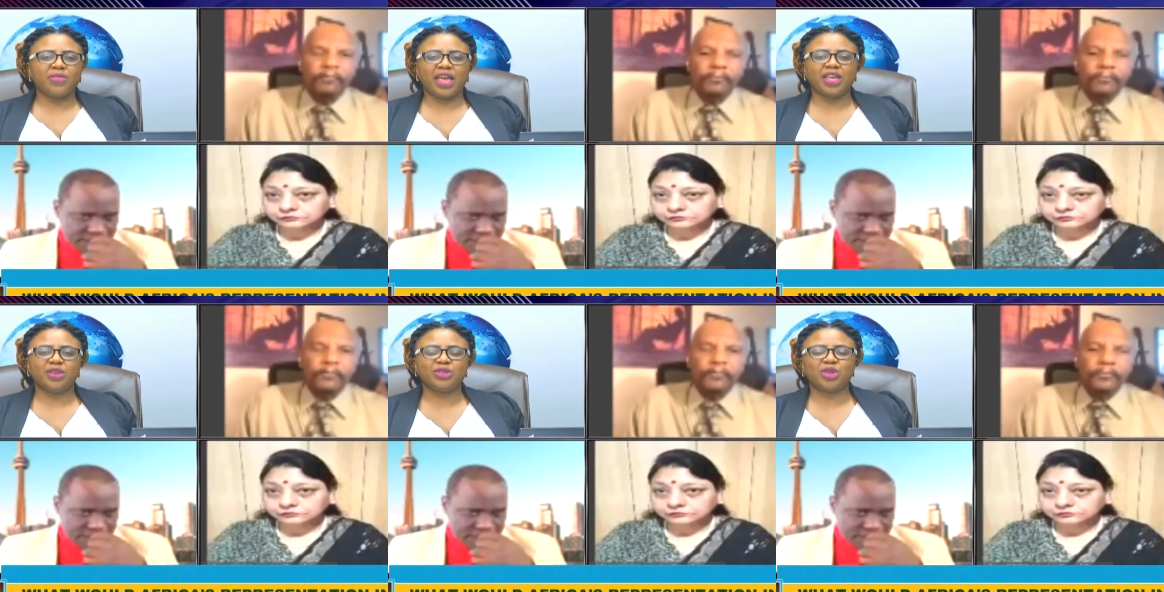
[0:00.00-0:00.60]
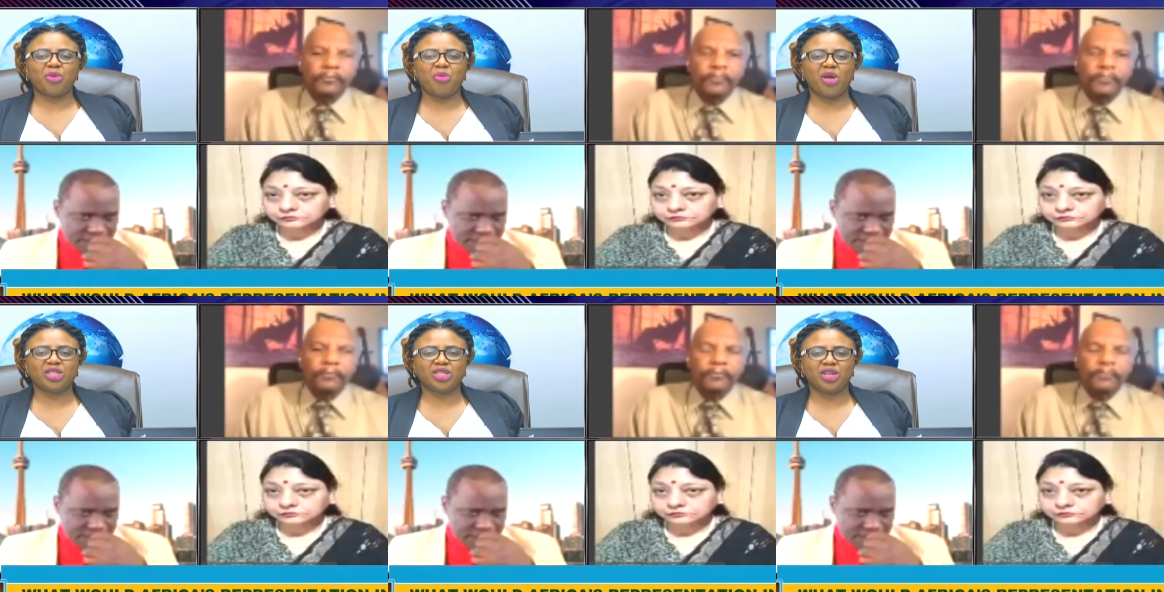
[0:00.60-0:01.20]
Speaker 1: thank you so
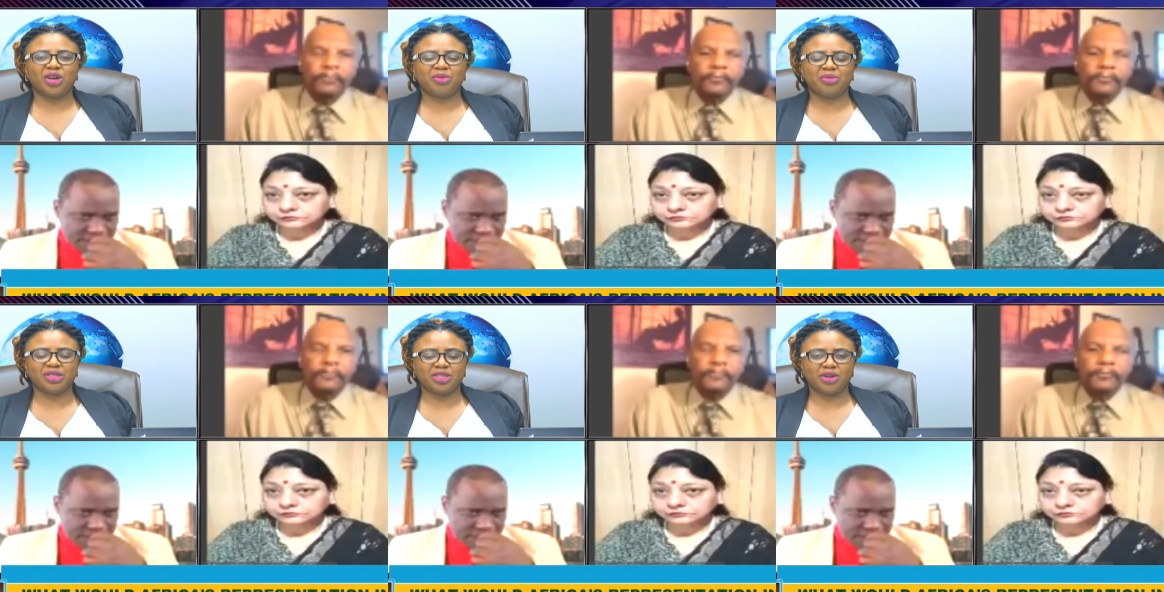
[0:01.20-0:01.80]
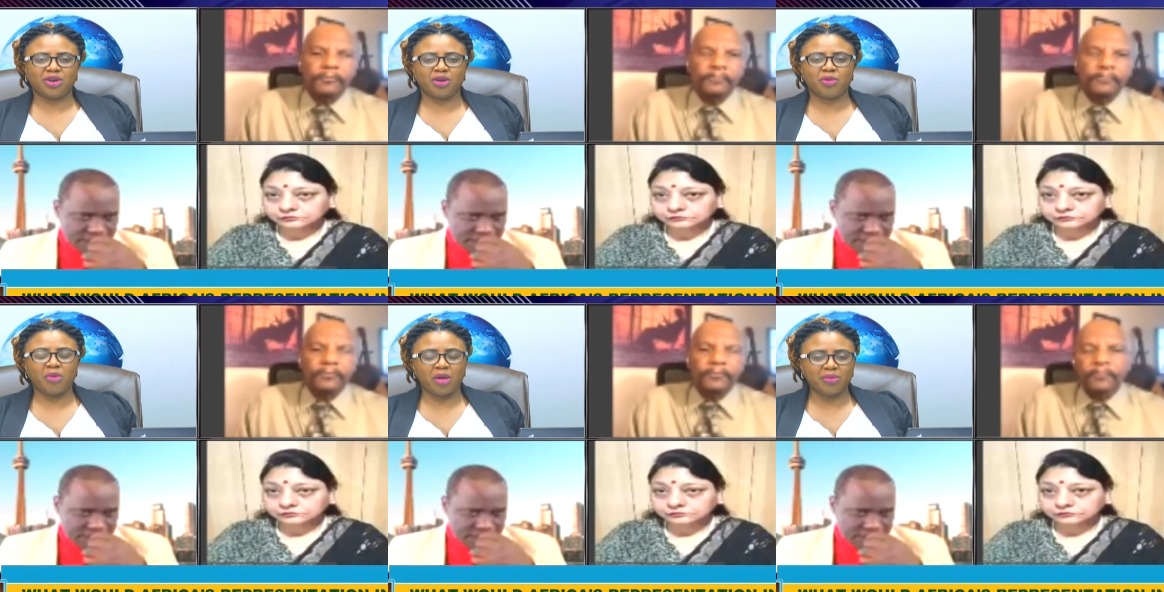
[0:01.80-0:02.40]
much, uh, Mister
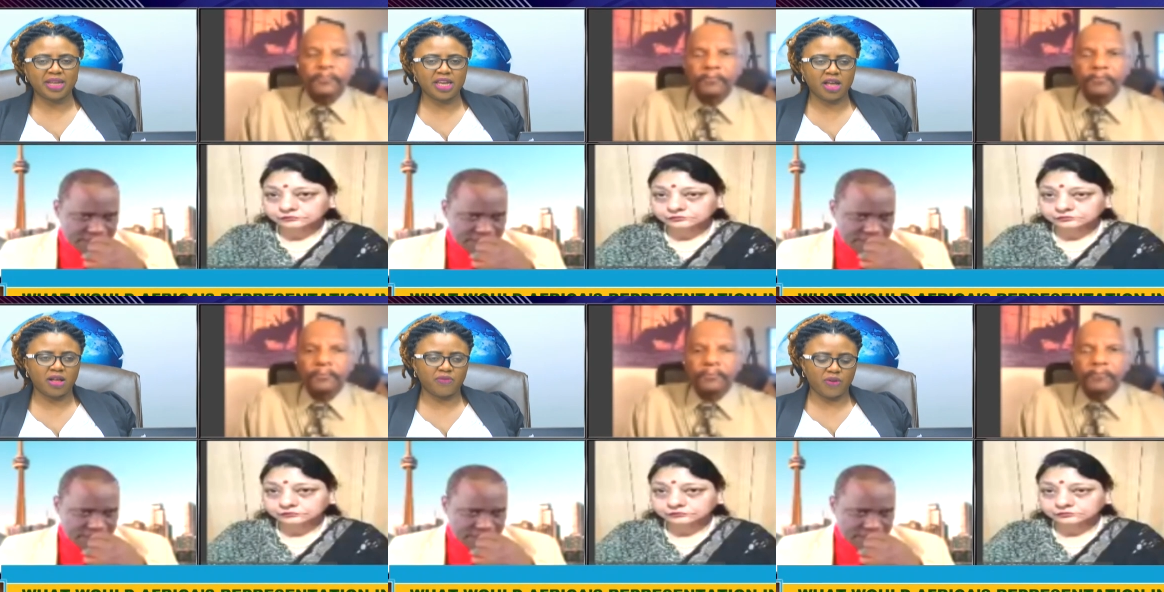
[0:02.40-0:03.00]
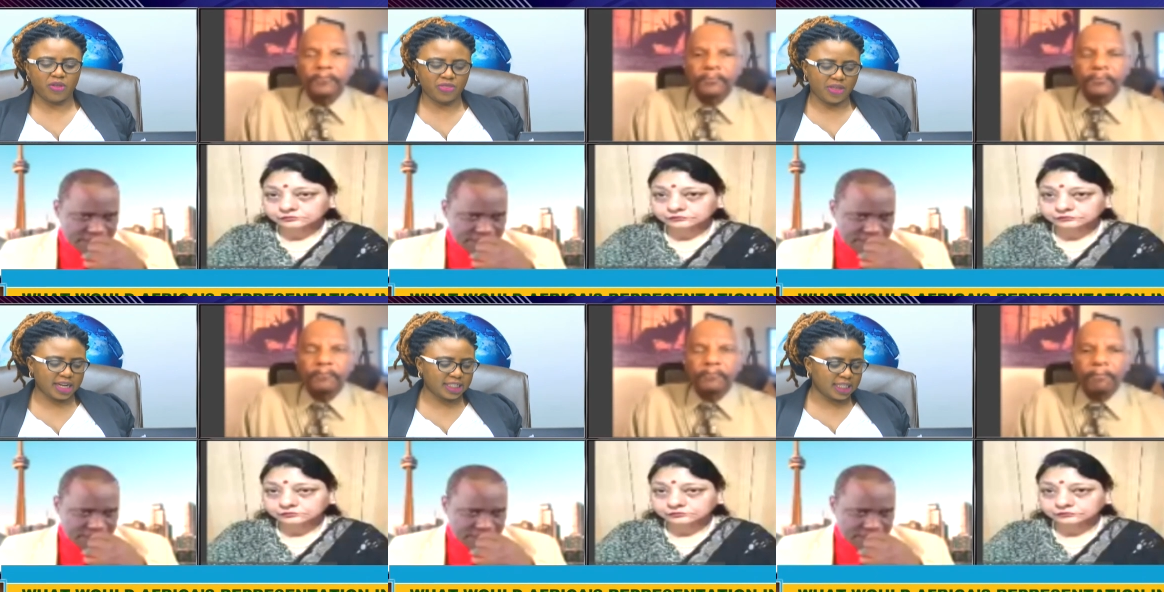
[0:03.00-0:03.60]
Mobley, uh, for that.